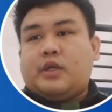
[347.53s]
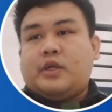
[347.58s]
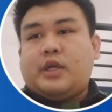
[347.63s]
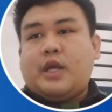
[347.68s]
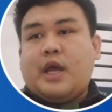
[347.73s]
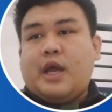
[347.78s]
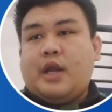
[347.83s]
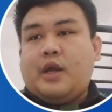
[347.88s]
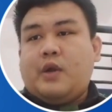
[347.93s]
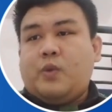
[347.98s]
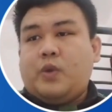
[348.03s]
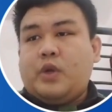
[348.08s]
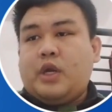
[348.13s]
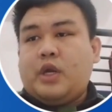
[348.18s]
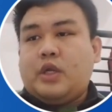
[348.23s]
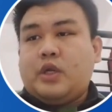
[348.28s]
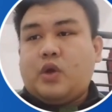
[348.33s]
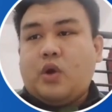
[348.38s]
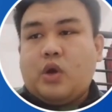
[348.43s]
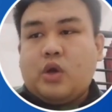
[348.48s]
Then we
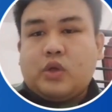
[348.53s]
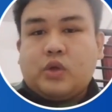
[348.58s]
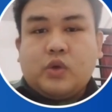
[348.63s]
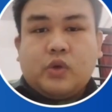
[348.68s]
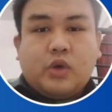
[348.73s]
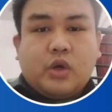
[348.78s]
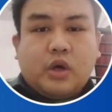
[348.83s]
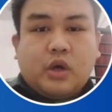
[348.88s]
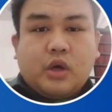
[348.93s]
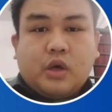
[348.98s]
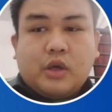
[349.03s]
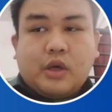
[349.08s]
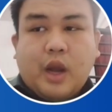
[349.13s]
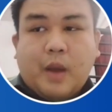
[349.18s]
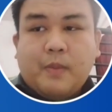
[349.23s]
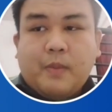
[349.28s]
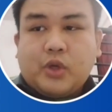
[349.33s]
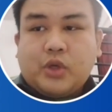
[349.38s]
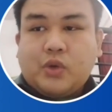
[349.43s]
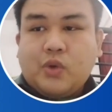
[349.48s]
need to go to the
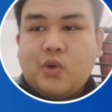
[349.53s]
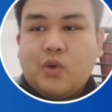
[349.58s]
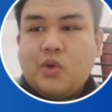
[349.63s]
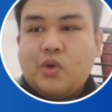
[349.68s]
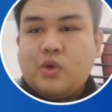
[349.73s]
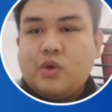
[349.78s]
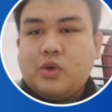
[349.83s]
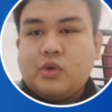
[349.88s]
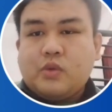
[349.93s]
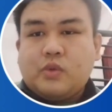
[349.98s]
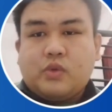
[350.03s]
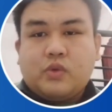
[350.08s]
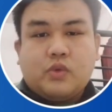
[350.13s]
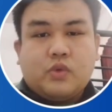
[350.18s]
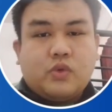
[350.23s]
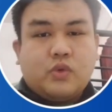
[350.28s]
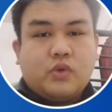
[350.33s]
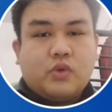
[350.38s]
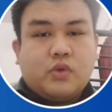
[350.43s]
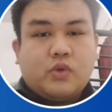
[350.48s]
number 2
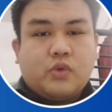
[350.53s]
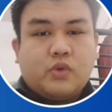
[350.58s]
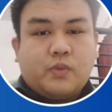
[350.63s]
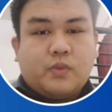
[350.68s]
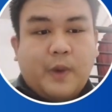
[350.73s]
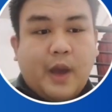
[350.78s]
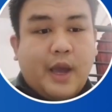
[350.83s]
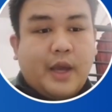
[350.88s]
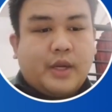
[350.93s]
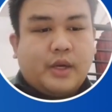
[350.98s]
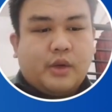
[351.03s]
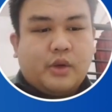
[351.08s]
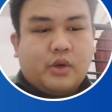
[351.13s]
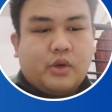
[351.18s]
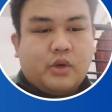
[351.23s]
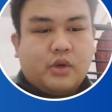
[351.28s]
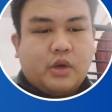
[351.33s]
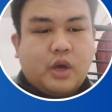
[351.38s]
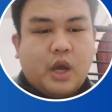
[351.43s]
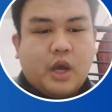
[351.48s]
to find
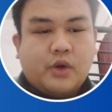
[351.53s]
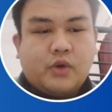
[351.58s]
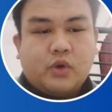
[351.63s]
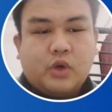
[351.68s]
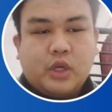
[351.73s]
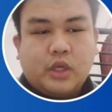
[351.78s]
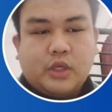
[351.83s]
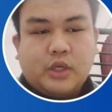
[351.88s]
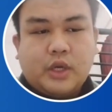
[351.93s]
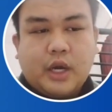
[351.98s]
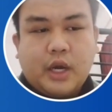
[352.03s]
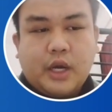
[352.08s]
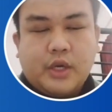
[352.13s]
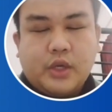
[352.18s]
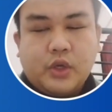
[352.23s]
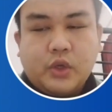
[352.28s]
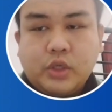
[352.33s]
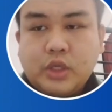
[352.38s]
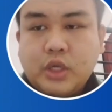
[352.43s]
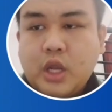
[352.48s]
the hydraulic
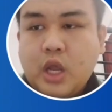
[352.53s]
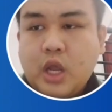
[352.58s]
radius.